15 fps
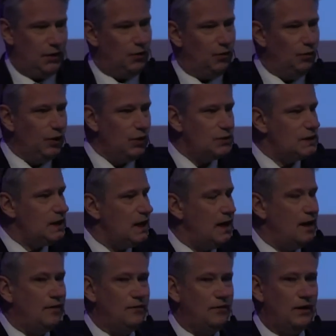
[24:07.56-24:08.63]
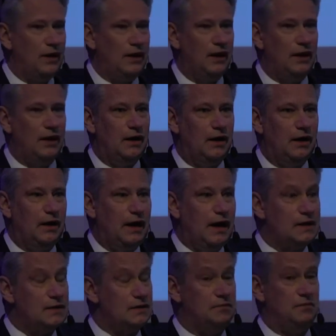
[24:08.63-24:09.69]
We also have,
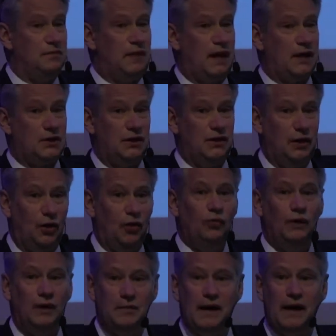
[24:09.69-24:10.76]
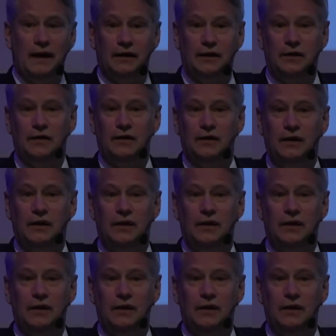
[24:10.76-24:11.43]
as actually the only bank,